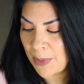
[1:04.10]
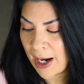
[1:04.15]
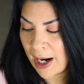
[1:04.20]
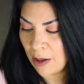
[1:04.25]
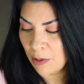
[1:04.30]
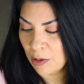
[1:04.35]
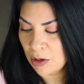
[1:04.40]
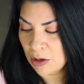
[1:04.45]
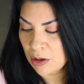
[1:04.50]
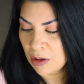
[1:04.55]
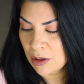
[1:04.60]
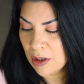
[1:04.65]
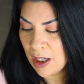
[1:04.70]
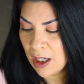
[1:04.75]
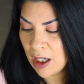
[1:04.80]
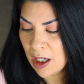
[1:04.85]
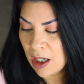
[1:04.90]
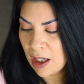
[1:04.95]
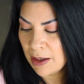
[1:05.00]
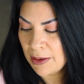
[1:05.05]
barrel
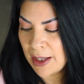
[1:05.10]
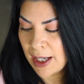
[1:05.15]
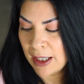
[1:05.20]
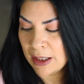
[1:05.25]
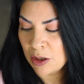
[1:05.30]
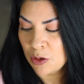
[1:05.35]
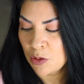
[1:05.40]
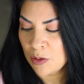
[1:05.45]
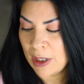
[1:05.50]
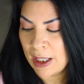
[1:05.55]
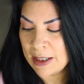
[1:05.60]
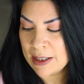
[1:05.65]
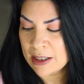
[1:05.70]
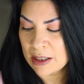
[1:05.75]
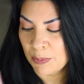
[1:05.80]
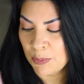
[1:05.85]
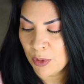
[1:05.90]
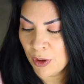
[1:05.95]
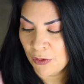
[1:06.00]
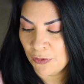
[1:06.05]
that creates
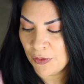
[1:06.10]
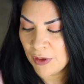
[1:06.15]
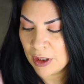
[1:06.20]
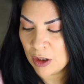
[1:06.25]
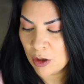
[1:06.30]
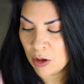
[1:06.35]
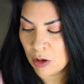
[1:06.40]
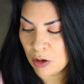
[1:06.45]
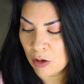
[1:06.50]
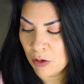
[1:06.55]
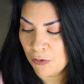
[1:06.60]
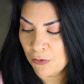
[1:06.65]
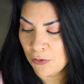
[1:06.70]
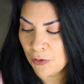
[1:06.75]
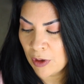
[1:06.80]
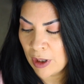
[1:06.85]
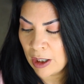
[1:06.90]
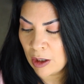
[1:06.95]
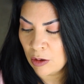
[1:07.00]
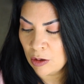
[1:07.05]
the perfect curl
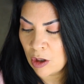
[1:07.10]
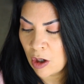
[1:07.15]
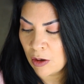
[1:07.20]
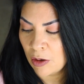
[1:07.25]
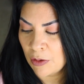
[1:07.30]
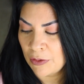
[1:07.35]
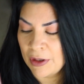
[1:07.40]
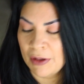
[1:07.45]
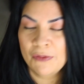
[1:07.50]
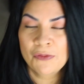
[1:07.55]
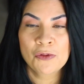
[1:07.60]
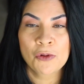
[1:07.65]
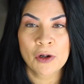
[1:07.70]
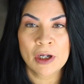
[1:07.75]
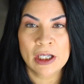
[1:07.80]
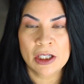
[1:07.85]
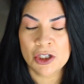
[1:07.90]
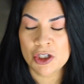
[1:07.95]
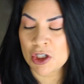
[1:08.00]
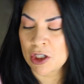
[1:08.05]
for hair longer than 4
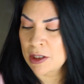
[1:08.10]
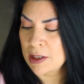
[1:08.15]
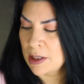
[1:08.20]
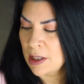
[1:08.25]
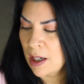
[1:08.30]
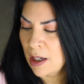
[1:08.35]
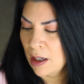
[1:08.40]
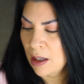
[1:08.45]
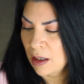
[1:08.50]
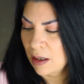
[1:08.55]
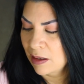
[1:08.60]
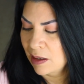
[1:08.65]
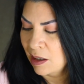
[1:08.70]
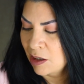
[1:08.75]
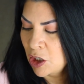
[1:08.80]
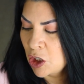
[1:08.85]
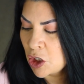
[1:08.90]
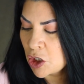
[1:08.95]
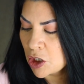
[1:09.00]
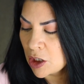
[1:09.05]
inches. Now
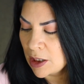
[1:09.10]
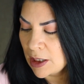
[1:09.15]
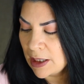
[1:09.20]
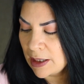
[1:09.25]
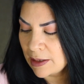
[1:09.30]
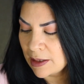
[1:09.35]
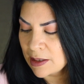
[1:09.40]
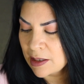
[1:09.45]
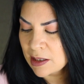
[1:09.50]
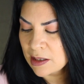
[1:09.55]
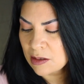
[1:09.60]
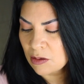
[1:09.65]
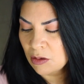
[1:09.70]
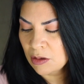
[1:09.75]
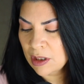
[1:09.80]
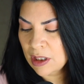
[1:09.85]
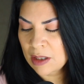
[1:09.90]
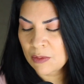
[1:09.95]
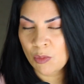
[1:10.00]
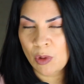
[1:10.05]
usually this is
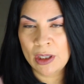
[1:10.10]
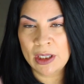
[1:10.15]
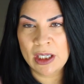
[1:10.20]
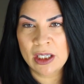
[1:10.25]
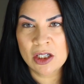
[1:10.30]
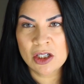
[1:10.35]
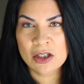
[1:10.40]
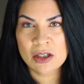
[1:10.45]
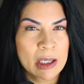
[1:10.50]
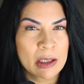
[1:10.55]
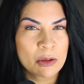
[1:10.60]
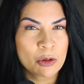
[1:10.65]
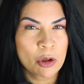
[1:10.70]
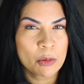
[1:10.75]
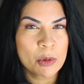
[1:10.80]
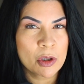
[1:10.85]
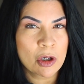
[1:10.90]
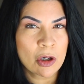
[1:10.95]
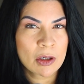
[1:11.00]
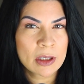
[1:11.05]
only in 1 inch. A
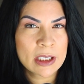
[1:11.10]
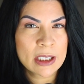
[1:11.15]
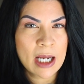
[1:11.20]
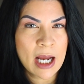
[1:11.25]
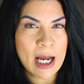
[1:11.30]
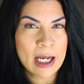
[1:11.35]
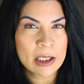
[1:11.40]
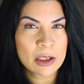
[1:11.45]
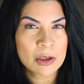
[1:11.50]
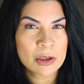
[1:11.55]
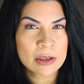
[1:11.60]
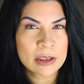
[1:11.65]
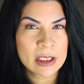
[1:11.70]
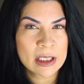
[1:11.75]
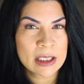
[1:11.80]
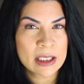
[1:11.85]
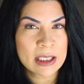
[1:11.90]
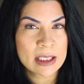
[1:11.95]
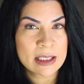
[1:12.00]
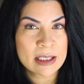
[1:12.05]
normal curling iron
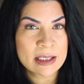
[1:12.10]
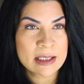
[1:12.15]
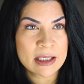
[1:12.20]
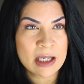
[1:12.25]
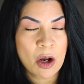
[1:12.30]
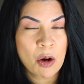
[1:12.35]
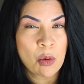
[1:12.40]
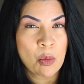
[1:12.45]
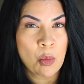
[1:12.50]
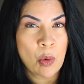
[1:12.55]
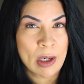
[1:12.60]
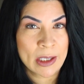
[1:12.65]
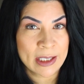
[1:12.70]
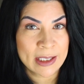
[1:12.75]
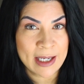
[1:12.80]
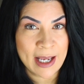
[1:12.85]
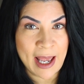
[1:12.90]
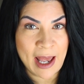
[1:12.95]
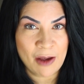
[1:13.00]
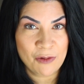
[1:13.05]
is a
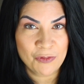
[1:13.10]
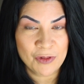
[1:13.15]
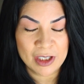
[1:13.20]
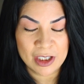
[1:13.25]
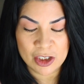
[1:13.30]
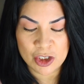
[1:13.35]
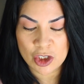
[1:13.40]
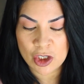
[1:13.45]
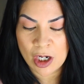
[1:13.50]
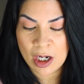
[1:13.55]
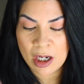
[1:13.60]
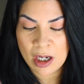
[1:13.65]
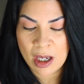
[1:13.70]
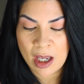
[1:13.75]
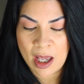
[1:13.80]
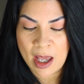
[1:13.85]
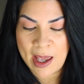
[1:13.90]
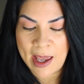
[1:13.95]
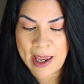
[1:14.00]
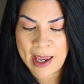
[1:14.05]
1.5 inch.
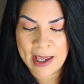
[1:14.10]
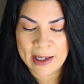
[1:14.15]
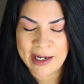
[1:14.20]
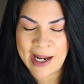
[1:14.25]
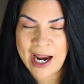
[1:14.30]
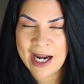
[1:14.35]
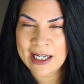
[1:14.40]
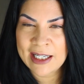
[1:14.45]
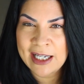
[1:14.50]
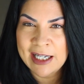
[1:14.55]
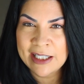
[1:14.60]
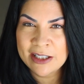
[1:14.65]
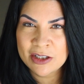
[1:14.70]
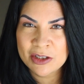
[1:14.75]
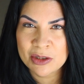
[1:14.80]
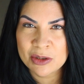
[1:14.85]
And I